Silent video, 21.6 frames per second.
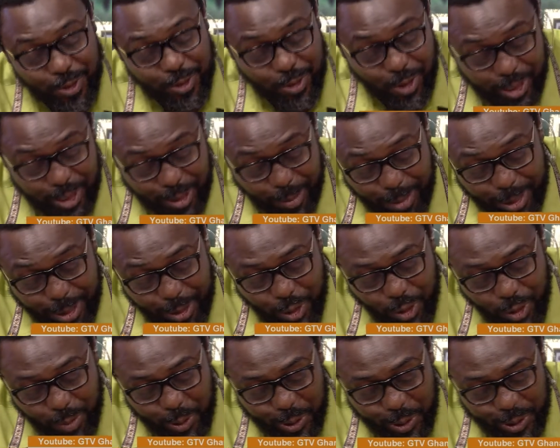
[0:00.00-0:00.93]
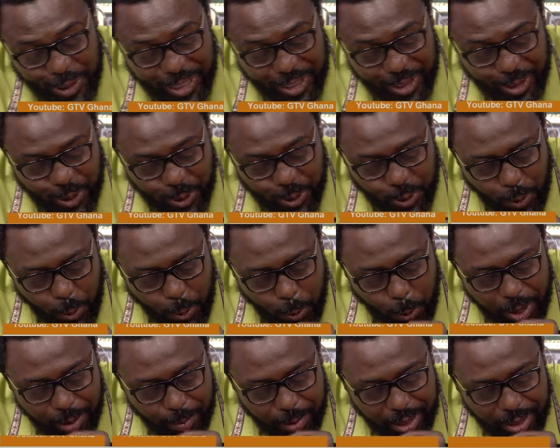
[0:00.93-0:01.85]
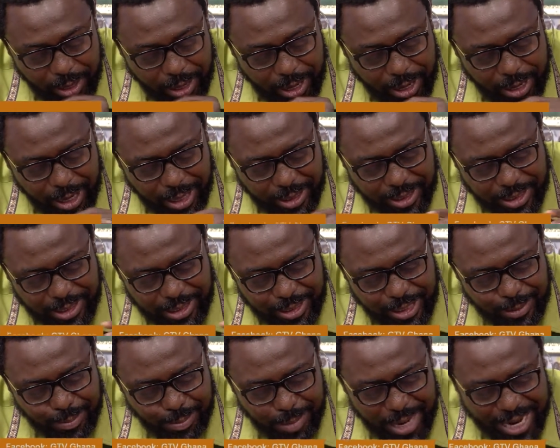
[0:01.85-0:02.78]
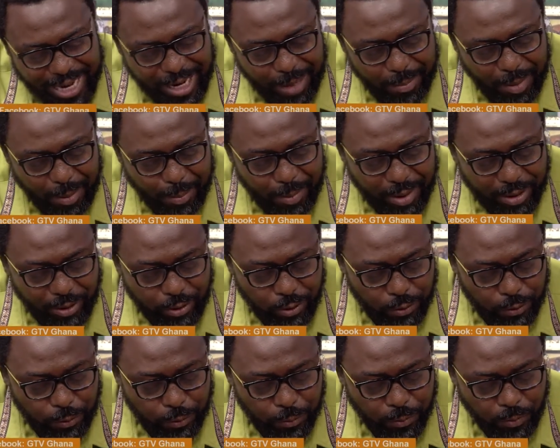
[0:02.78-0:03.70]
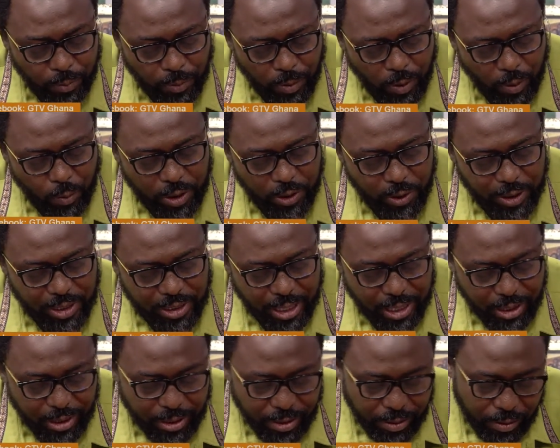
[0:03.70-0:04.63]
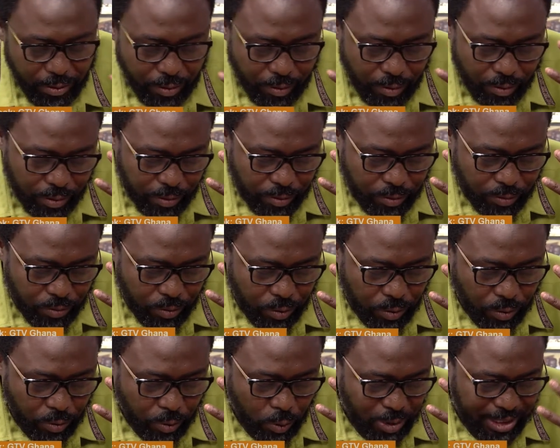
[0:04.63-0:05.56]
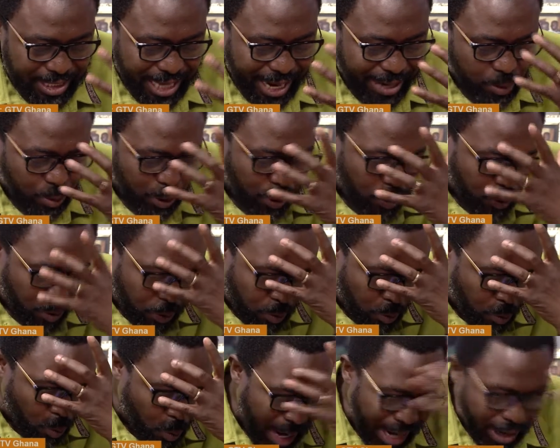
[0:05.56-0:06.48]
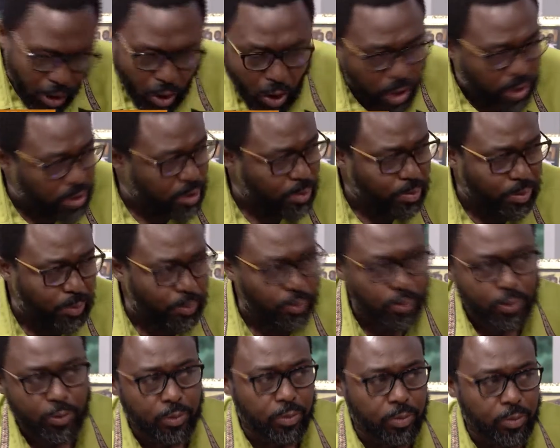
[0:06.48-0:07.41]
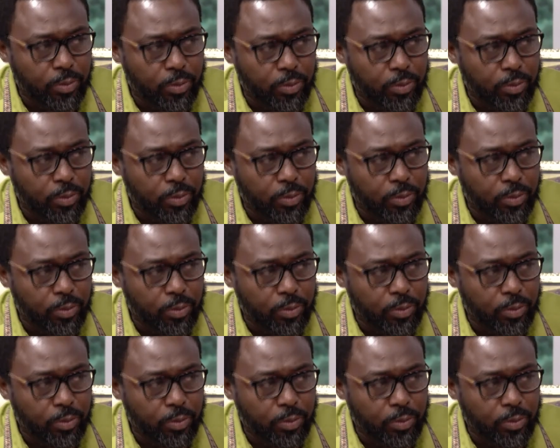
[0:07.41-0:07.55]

talked about your music in a short while, but I just back it up a bit to when you said those times when you wear locks, people.